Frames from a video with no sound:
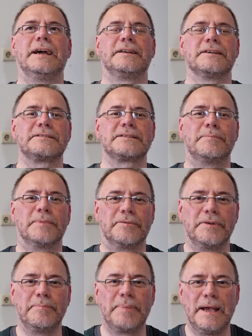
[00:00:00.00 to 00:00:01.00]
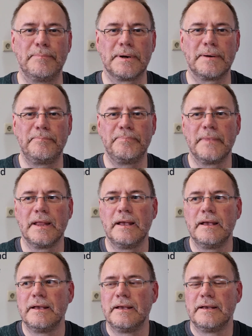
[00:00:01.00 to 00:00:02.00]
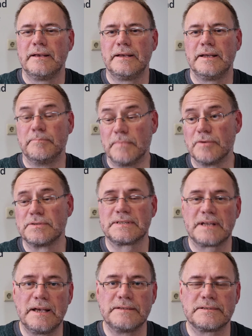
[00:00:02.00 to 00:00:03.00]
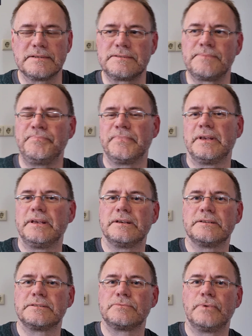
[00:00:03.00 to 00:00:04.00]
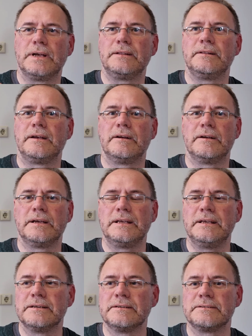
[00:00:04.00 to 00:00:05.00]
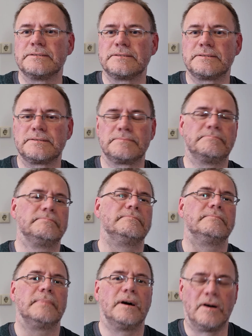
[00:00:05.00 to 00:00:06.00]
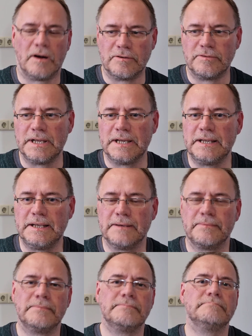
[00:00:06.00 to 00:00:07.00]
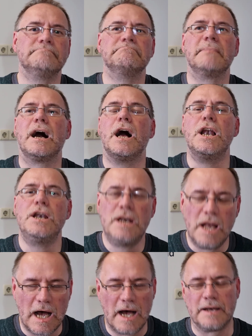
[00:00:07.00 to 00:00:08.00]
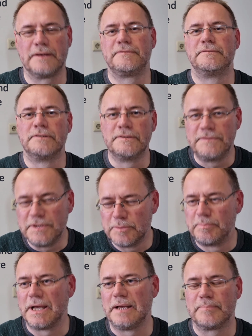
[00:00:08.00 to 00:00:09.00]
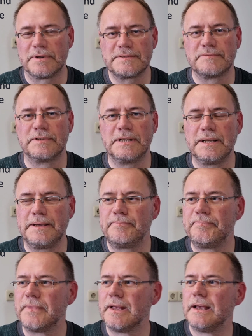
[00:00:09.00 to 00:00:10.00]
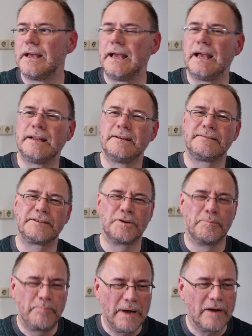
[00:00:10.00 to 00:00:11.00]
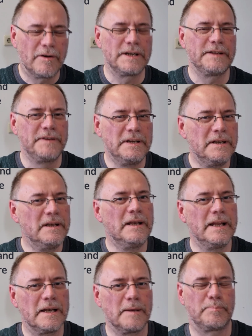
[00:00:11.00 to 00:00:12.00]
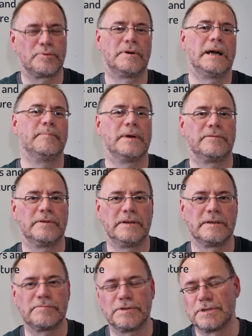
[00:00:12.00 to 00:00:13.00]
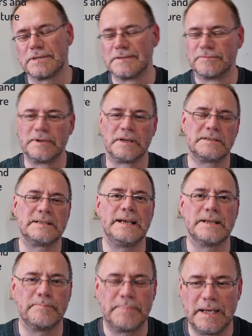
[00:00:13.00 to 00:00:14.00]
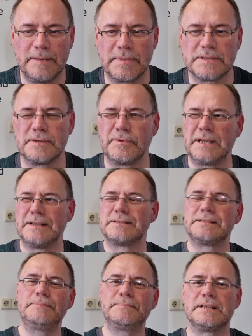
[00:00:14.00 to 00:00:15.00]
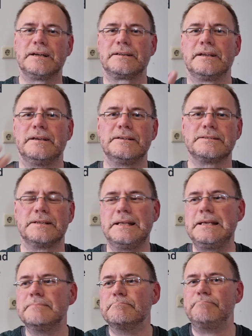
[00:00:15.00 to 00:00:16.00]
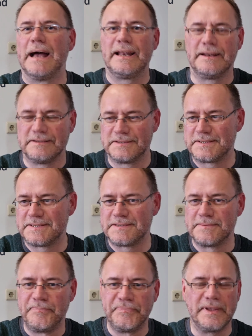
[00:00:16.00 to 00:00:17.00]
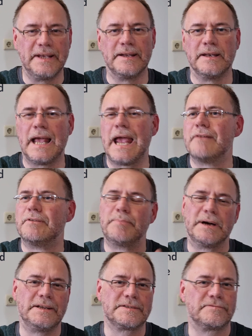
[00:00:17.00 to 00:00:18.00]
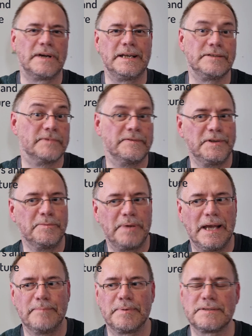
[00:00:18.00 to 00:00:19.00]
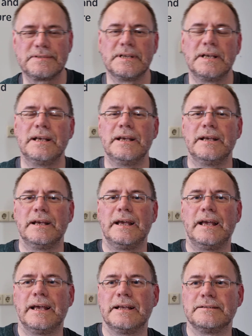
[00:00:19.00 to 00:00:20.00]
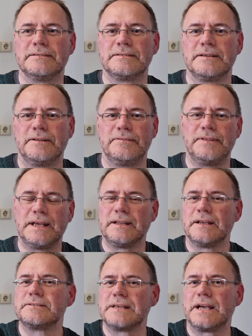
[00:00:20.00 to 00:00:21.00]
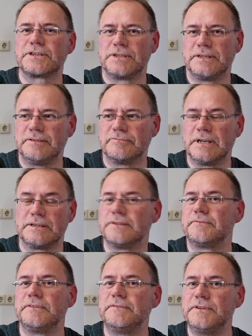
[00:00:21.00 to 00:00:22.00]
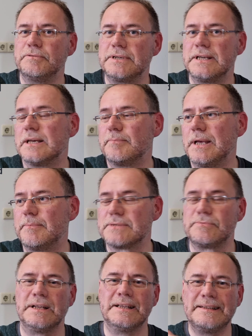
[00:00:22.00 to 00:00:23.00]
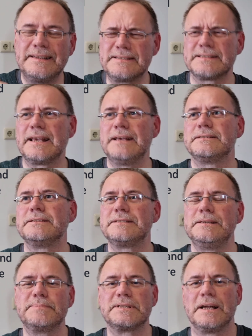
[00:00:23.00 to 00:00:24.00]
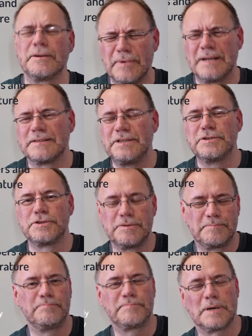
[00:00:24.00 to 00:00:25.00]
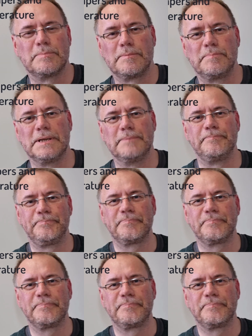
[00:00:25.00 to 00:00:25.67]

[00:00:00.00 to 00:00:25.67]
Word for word: write a summary paper in most cases, is when there is already a lot of review papers, really, and comparatively little primary literature, so real data paper. So when it seems like there is an imbalance in everybody's writing review papers and then there's actually relatively few data papers. Well, in this case, it seems like, well, you should probably